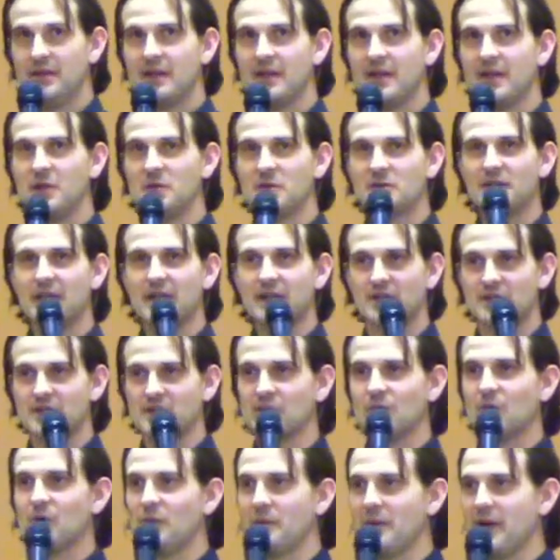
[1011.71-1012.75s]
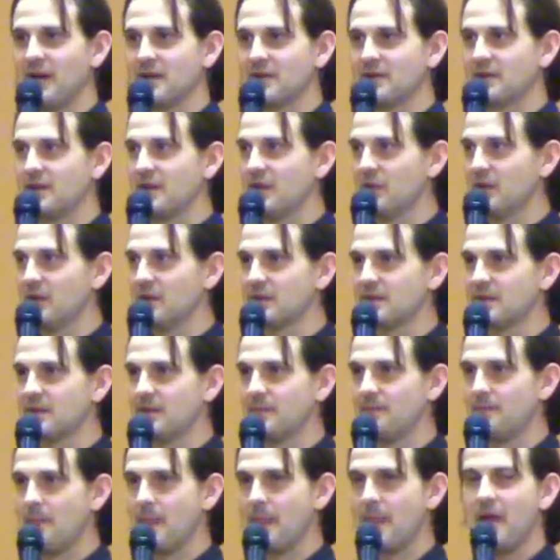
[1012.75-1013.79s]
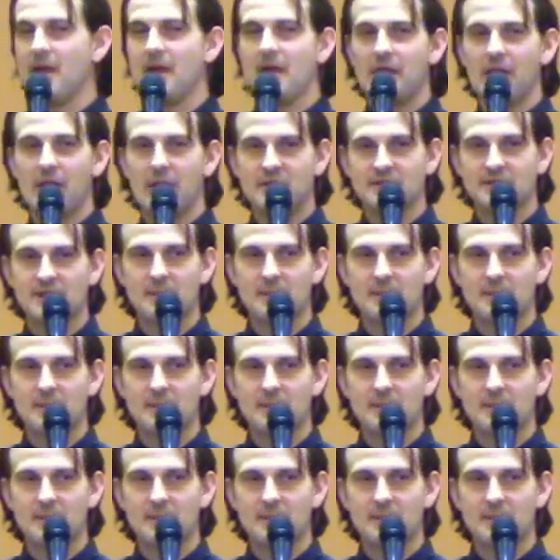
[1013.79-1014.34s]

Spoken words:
he was like a schoolmaster. That was